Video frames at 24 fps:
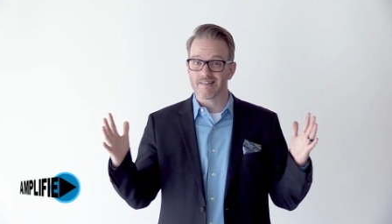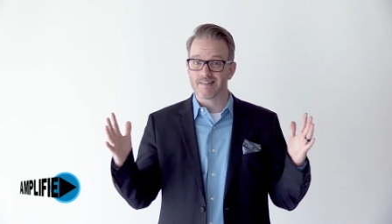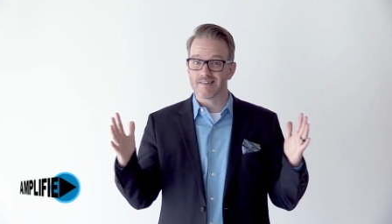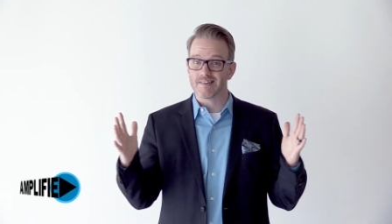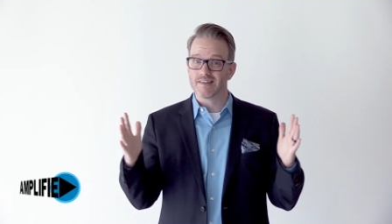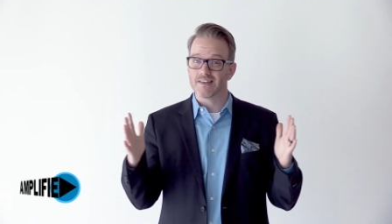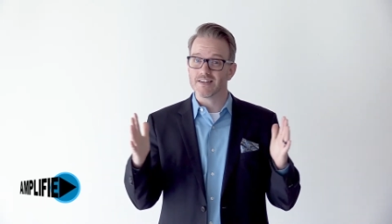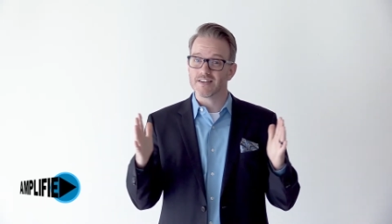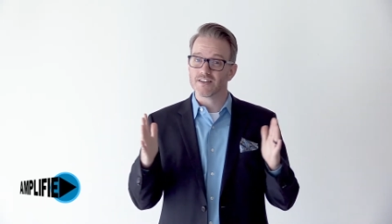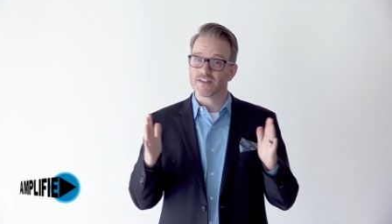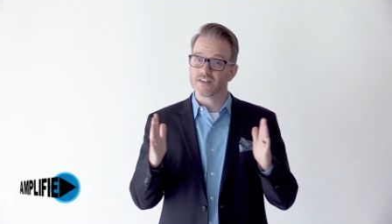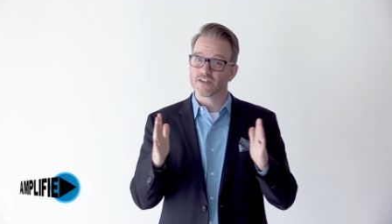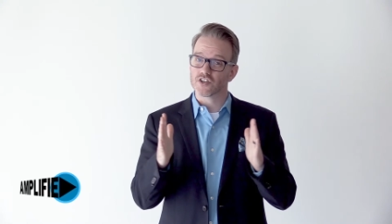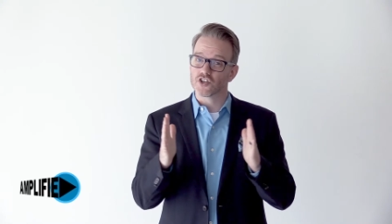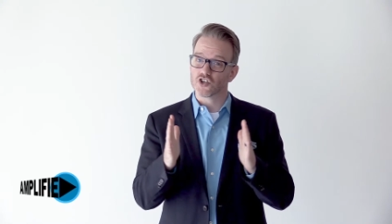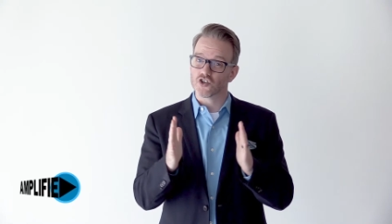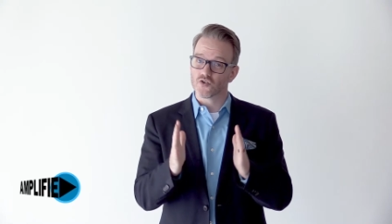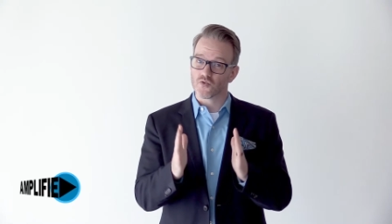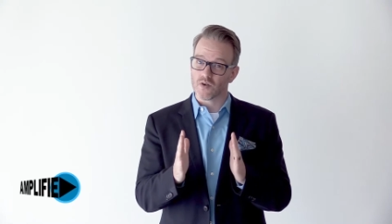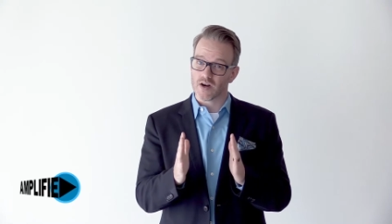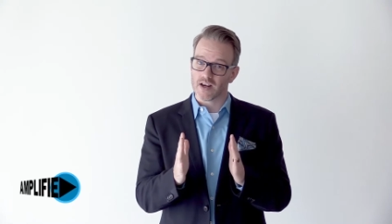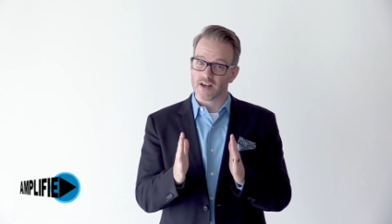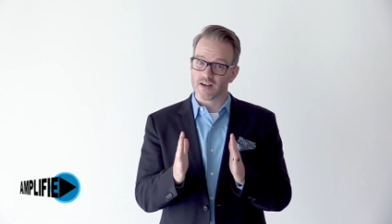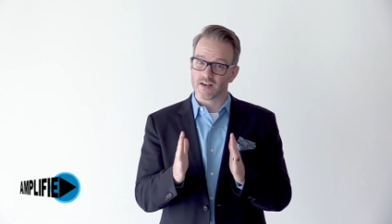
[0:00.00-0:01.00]
needs to
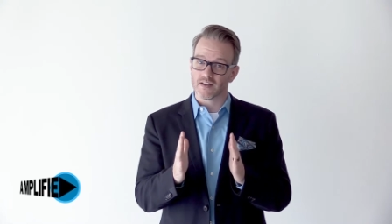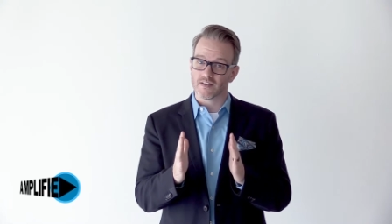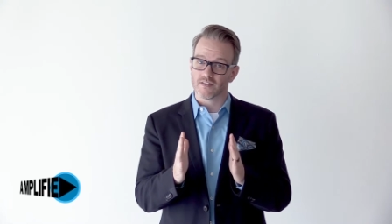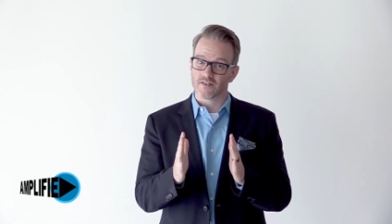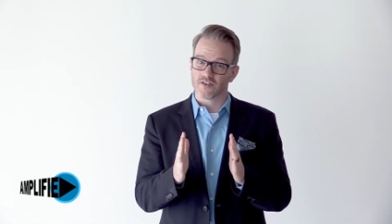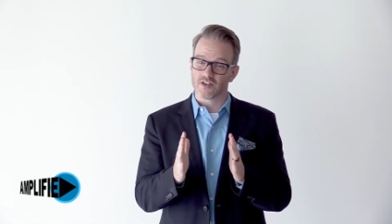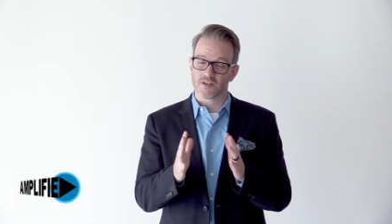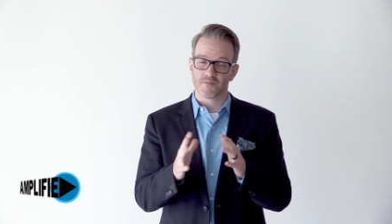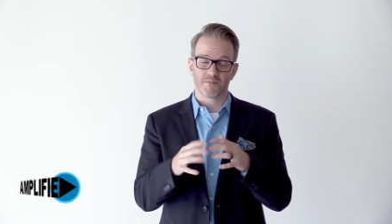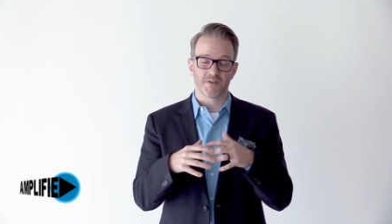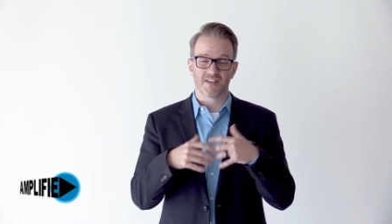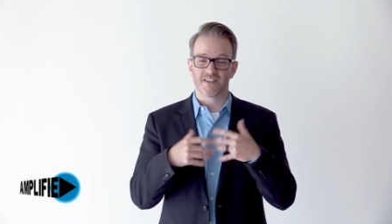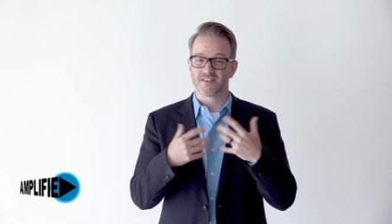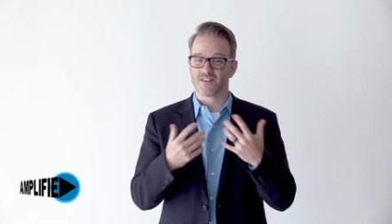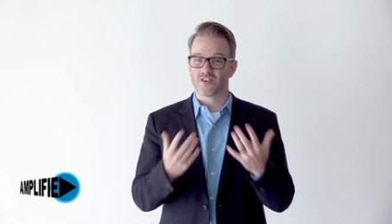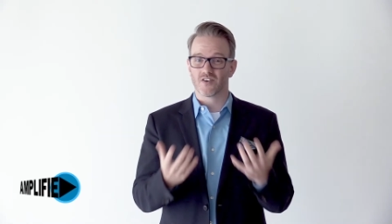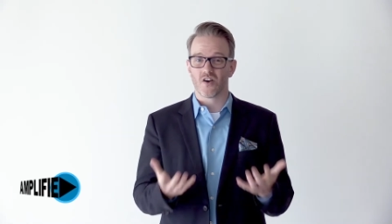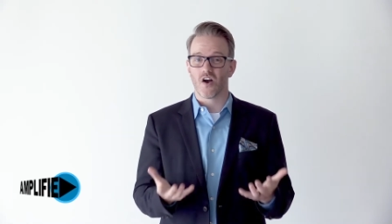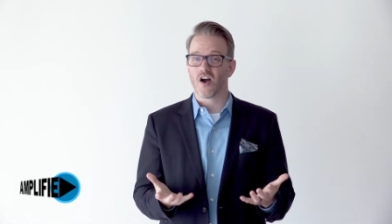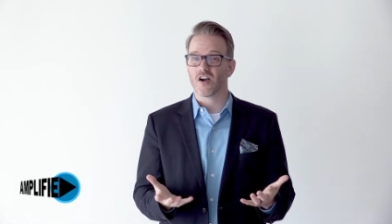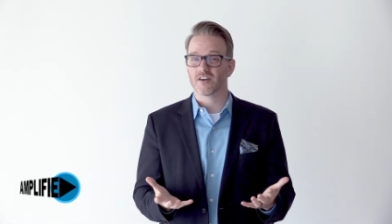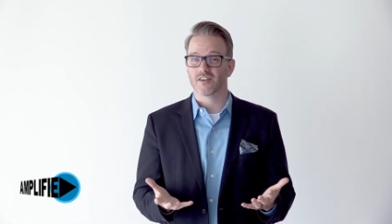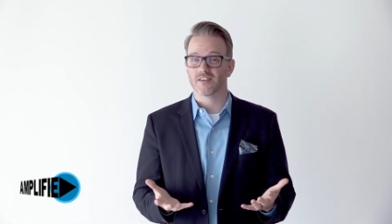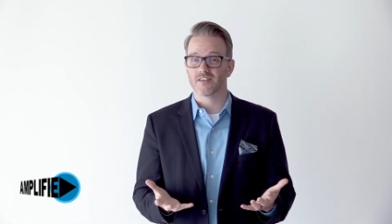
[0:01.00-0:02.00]
shrink just because their
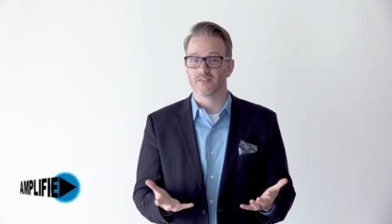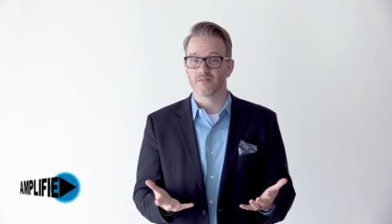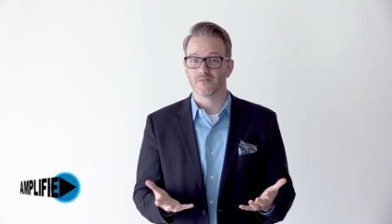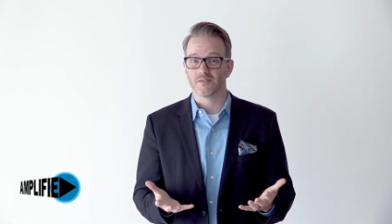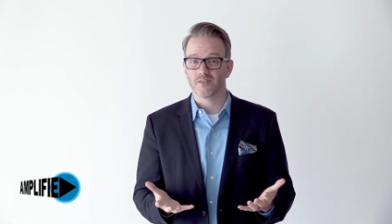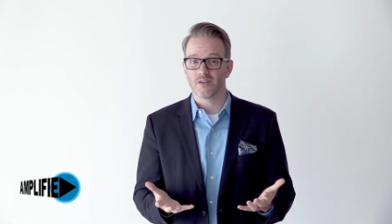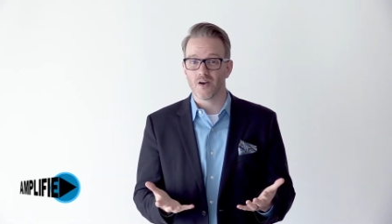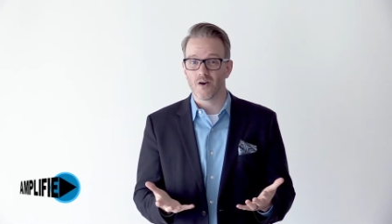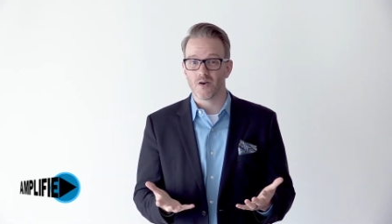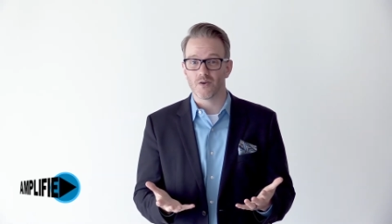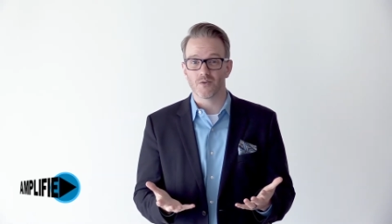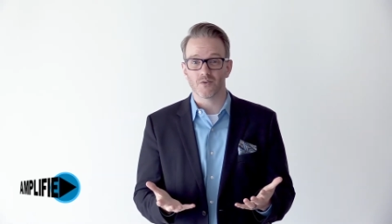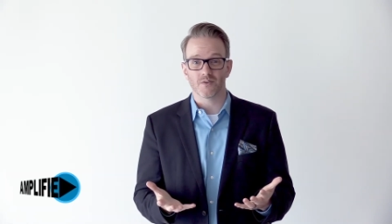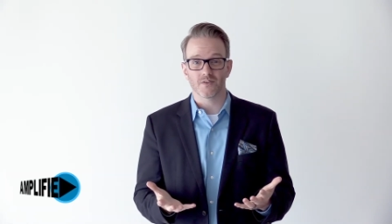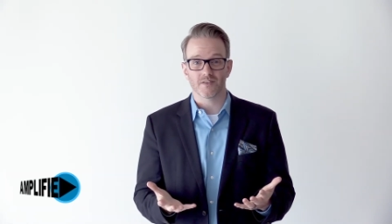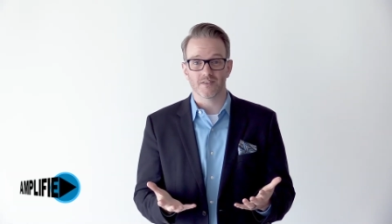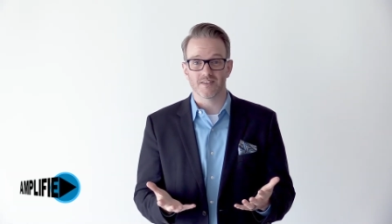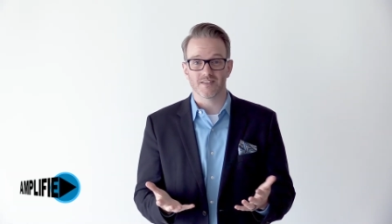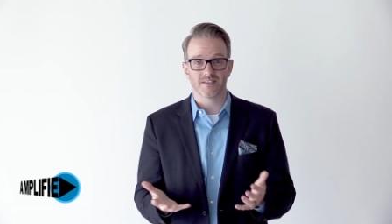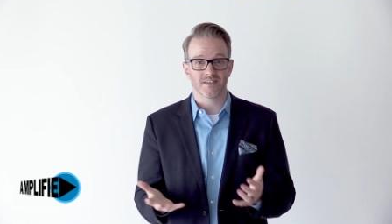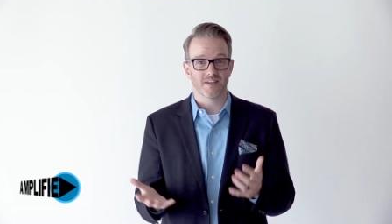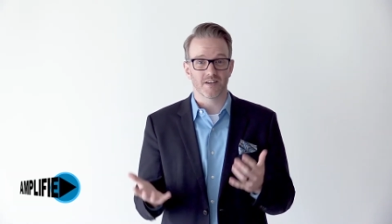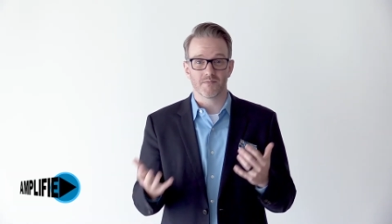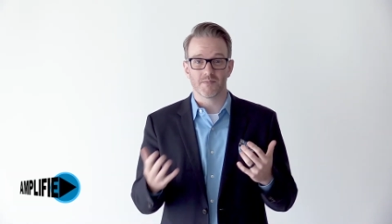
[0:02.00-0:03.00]
cognitive load
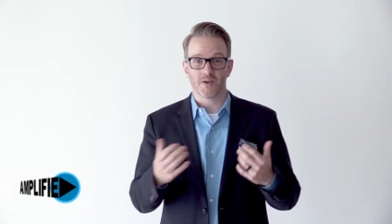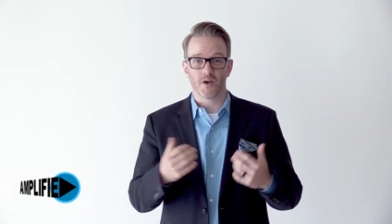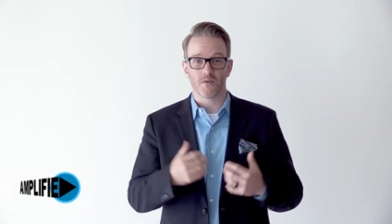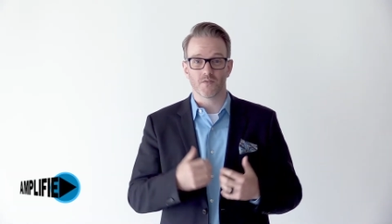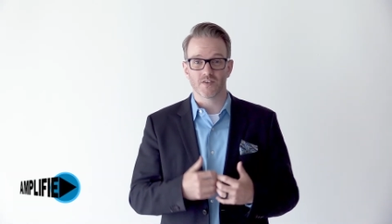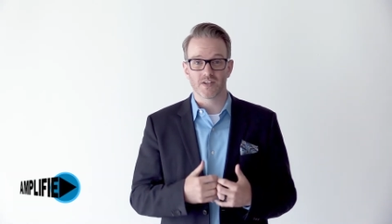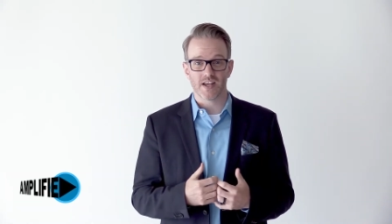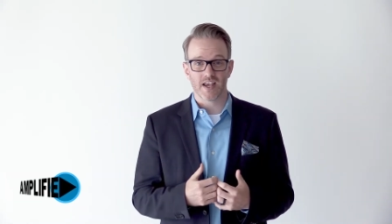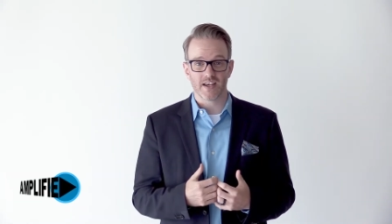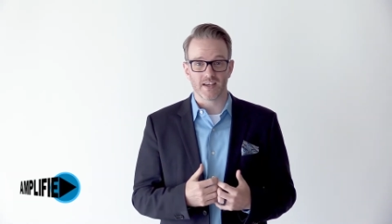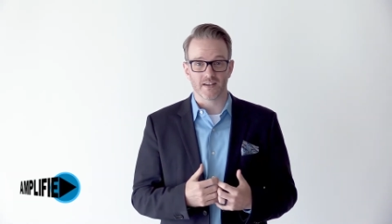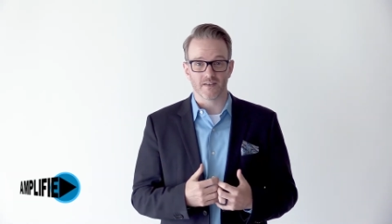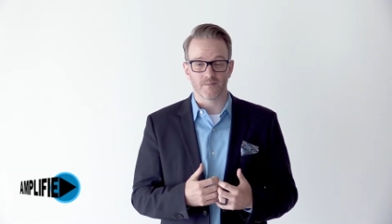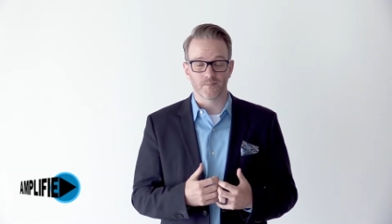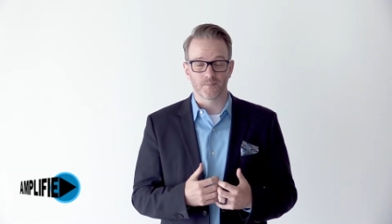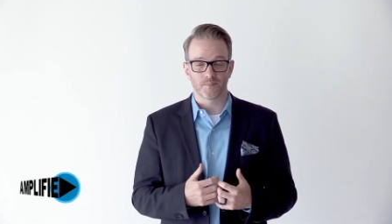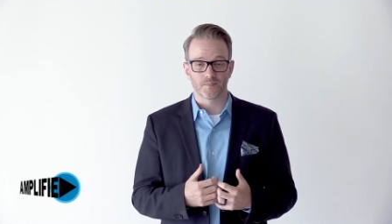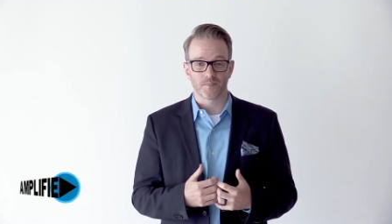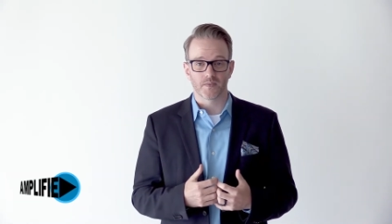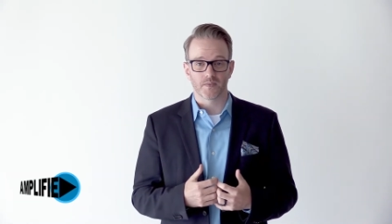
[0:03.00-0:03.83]
is going to be overtaken.